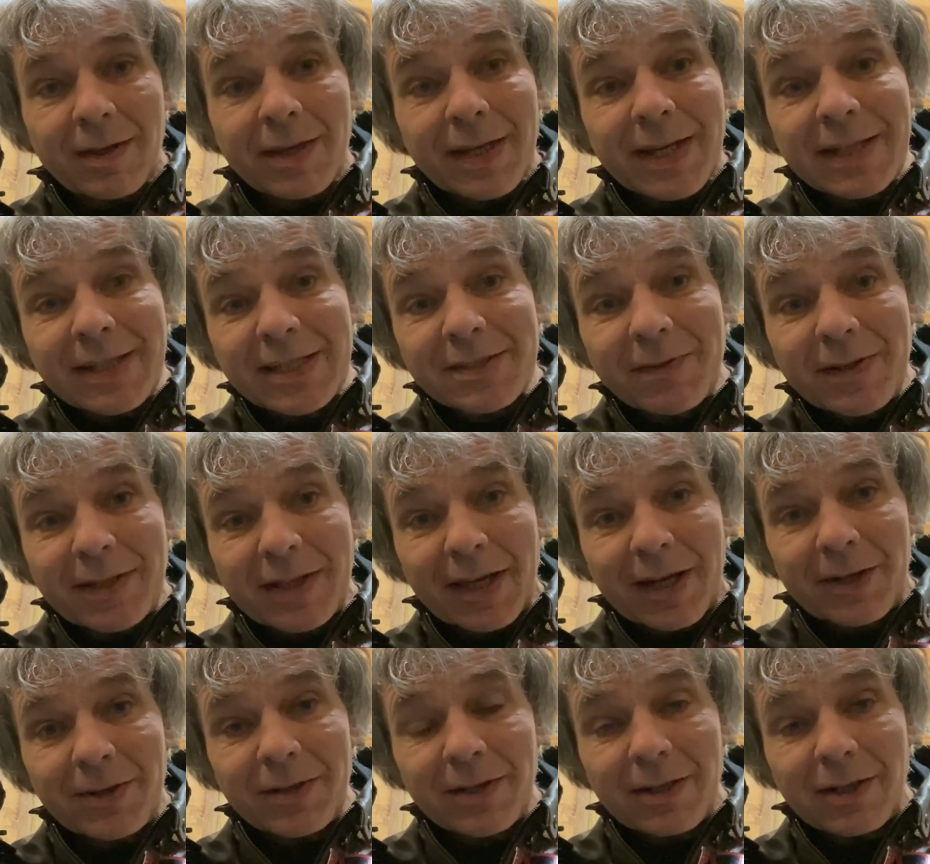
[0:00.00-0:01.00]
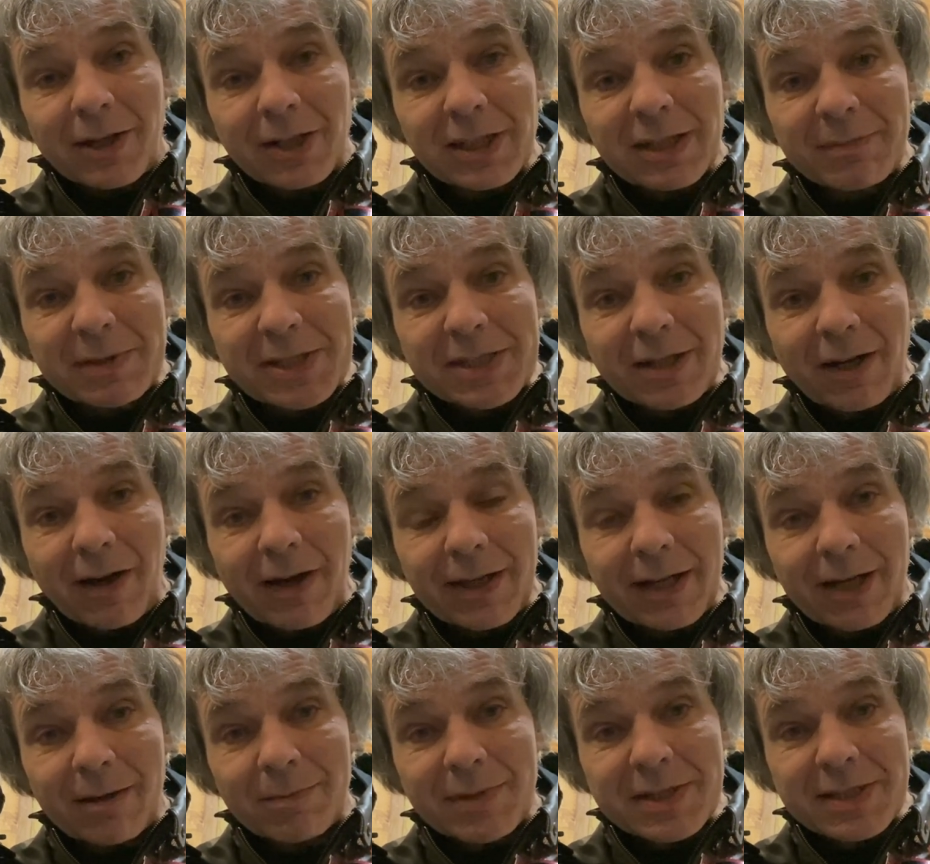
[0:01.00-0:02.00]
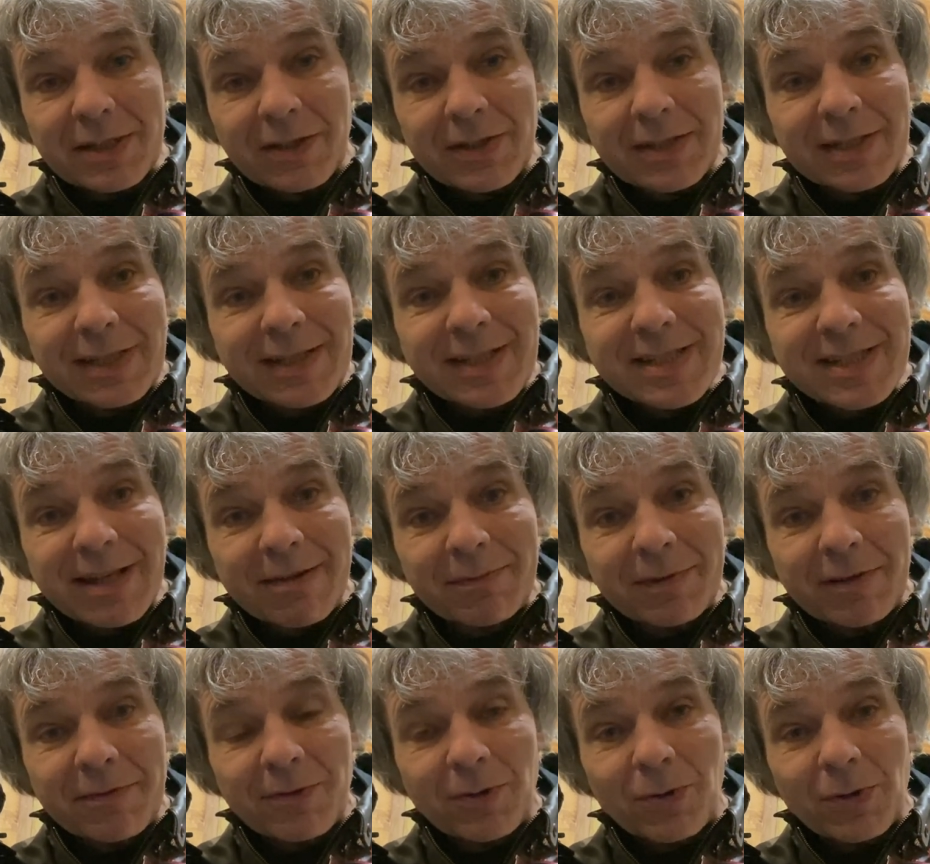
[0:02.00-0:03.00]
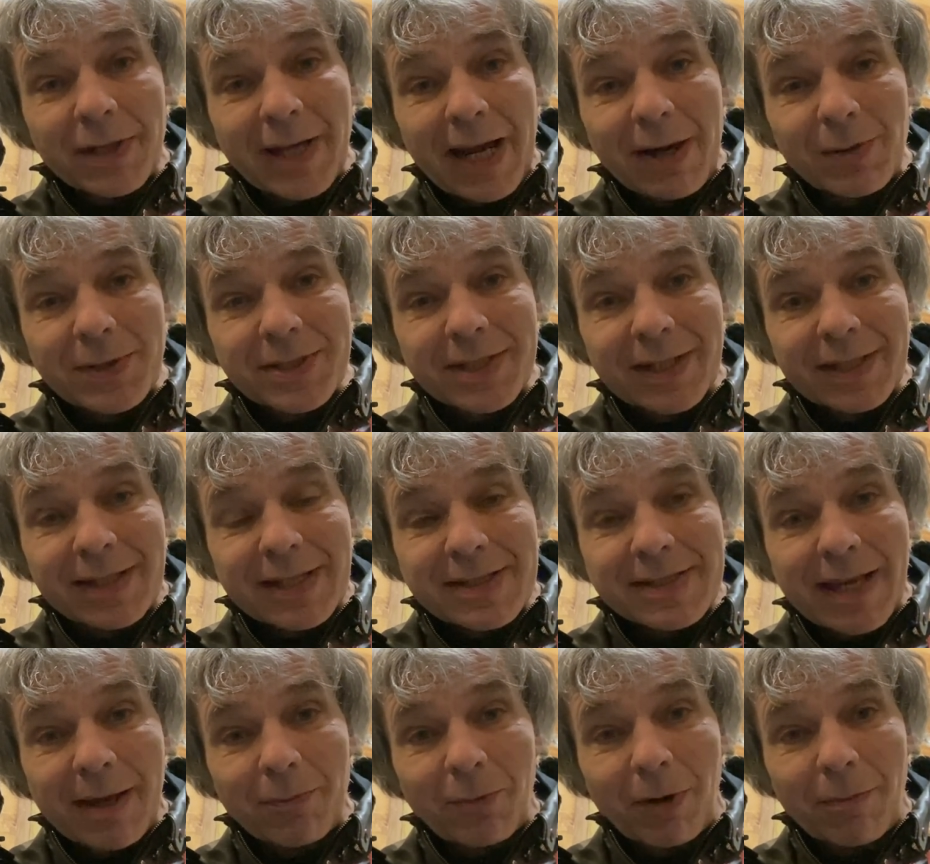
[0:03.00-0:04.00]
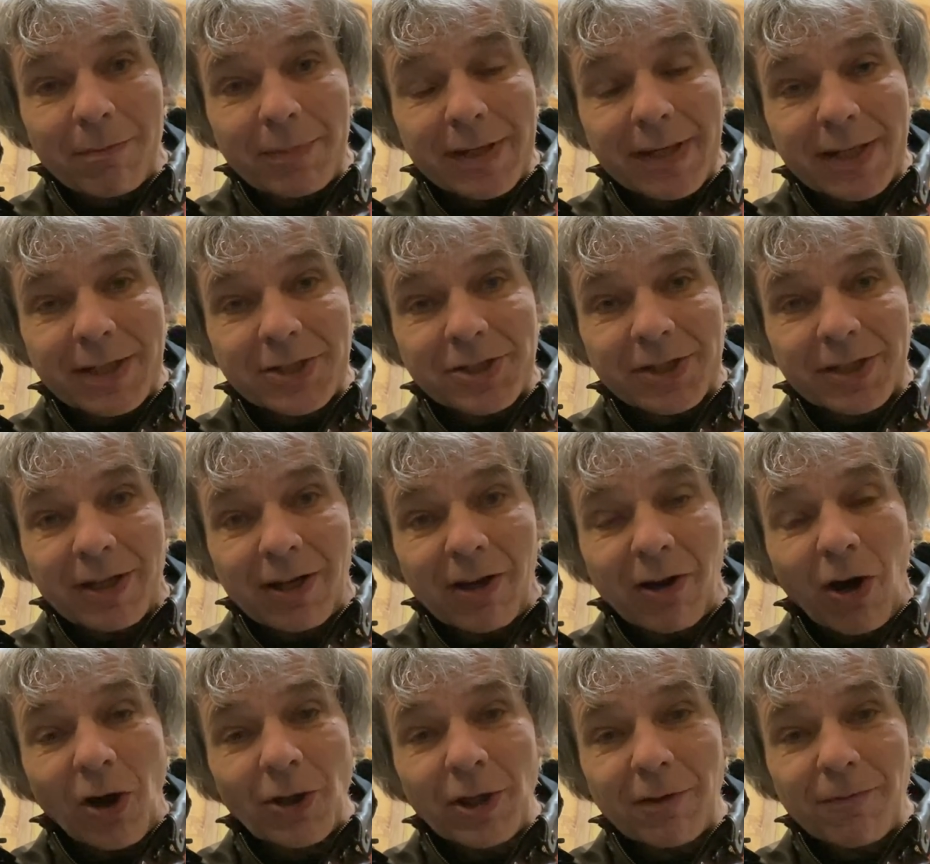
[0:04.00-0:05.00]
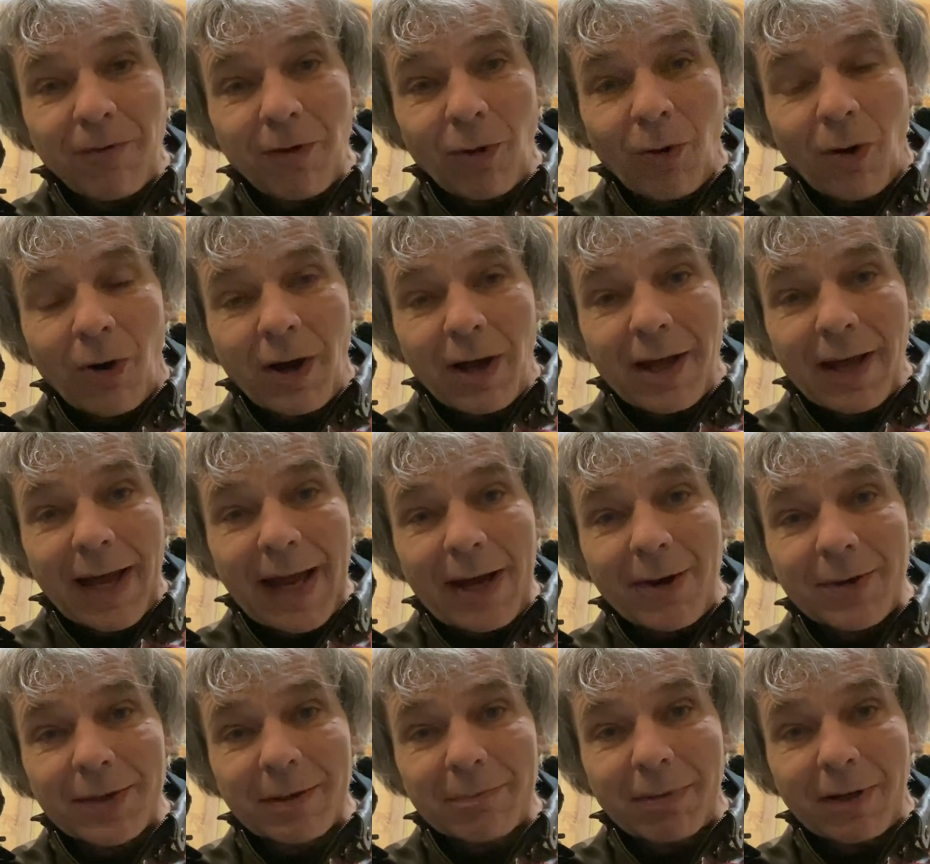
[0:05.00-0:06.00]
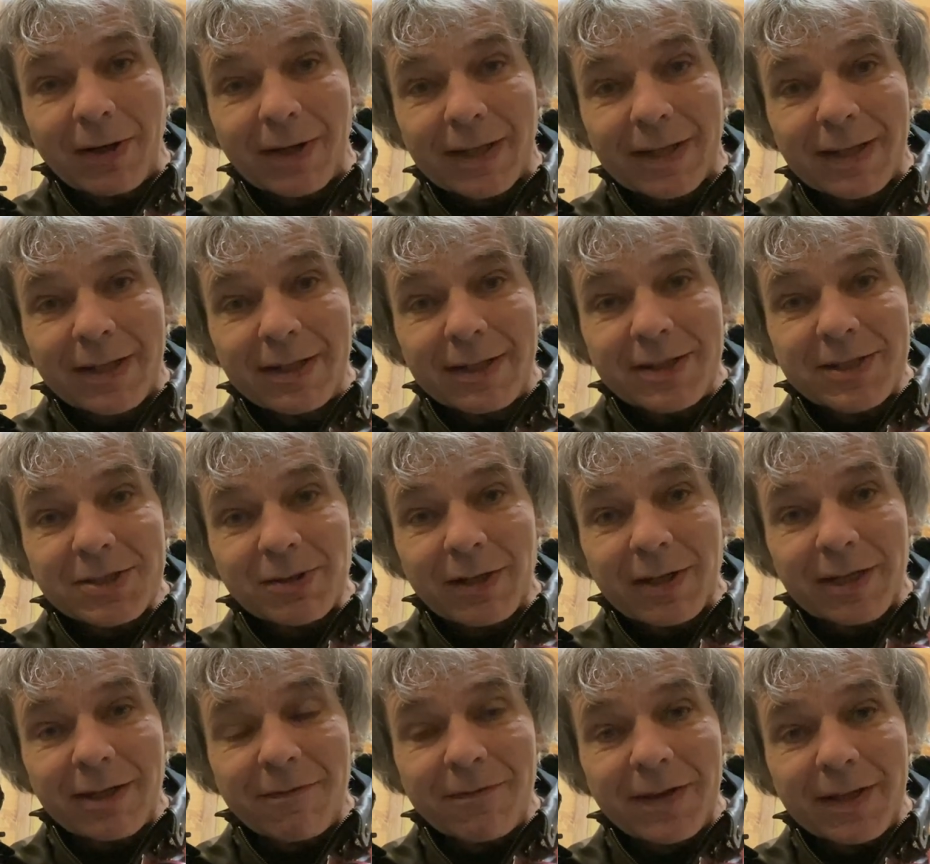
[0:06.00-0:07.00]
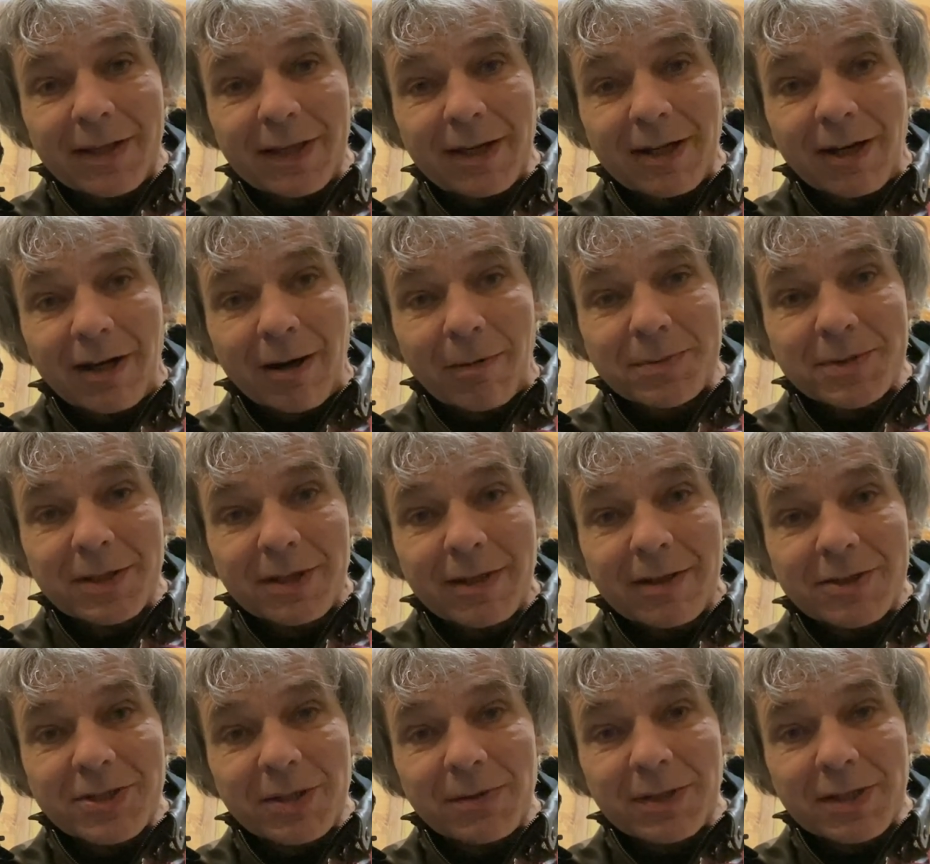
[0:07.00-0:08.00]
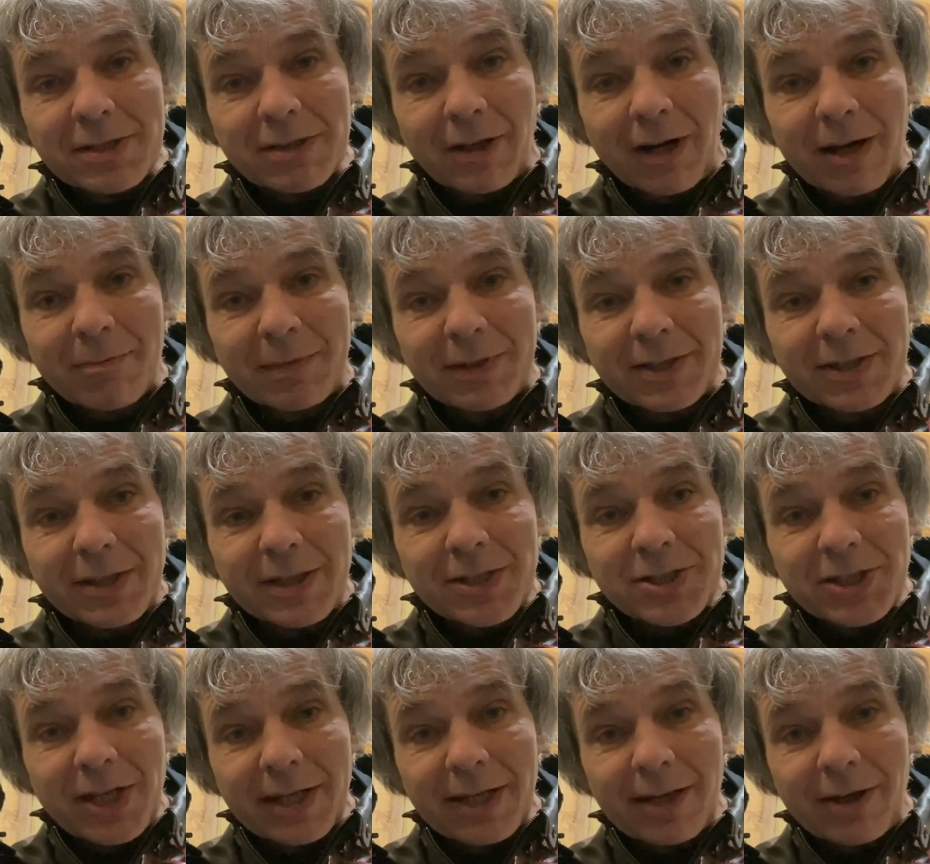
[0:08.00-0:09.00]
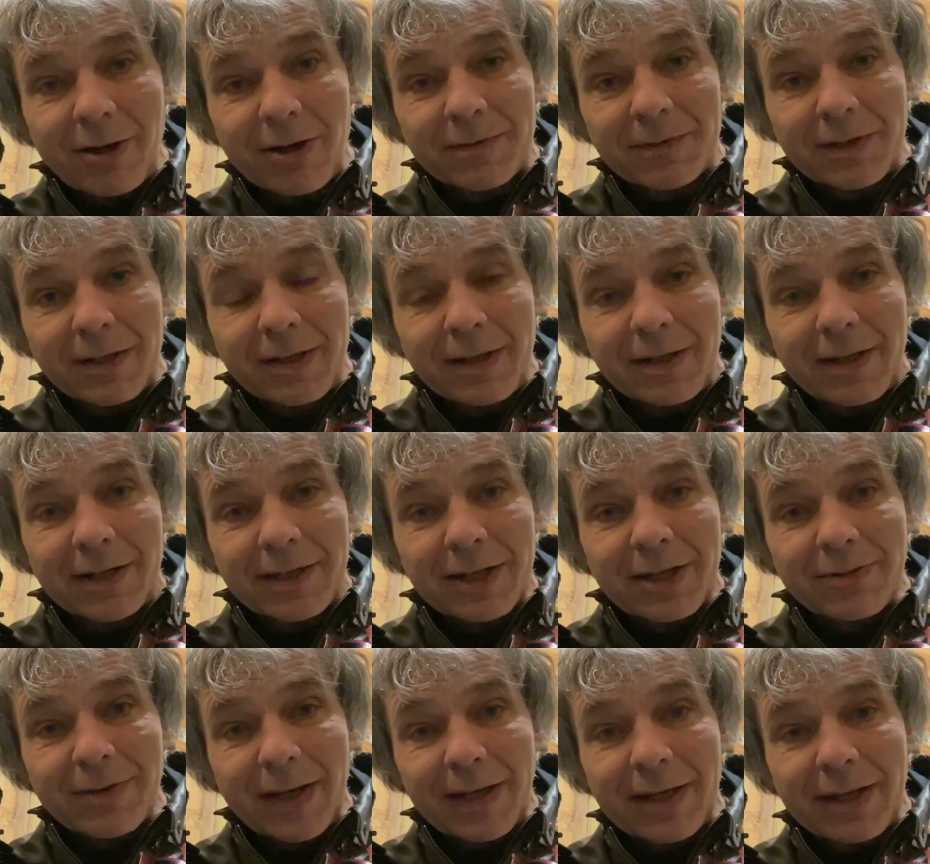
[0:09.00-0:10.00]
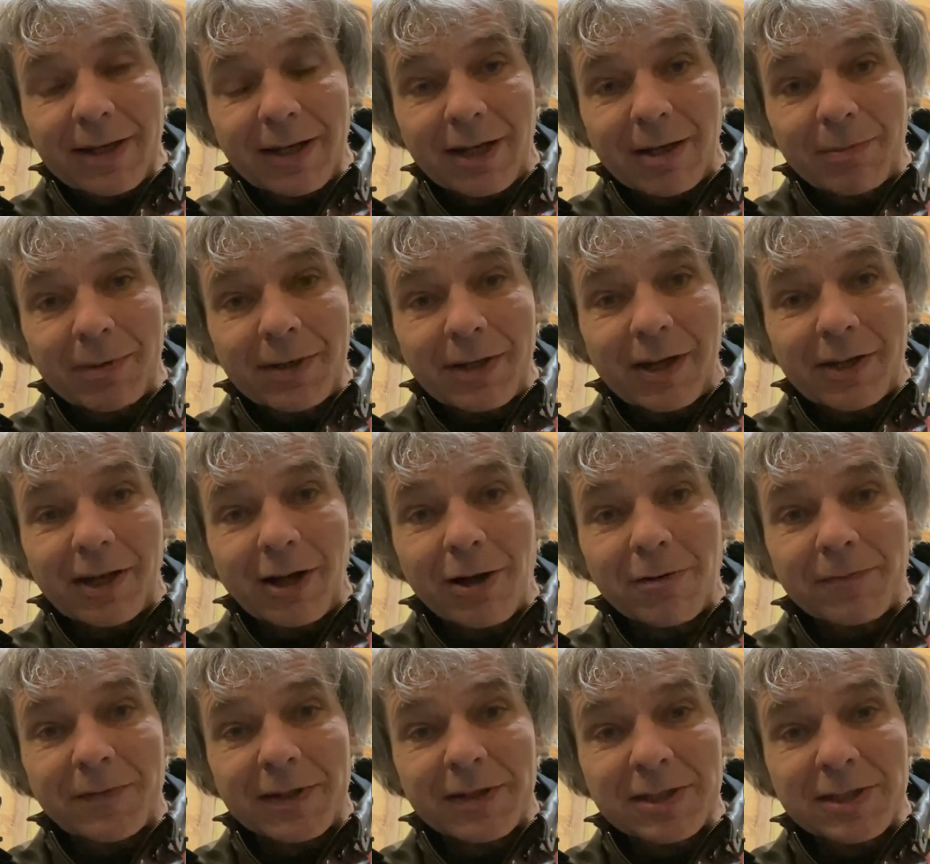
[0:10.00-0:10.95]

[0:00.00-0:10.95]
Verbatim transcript: In this video, I'm going to be starting up this nineteen seventy-four Kawasaki Z one B engine on the floor, out of the bike. So I'm going to fit the carbs, do the timing, check it over, and then crank it up, and hopefully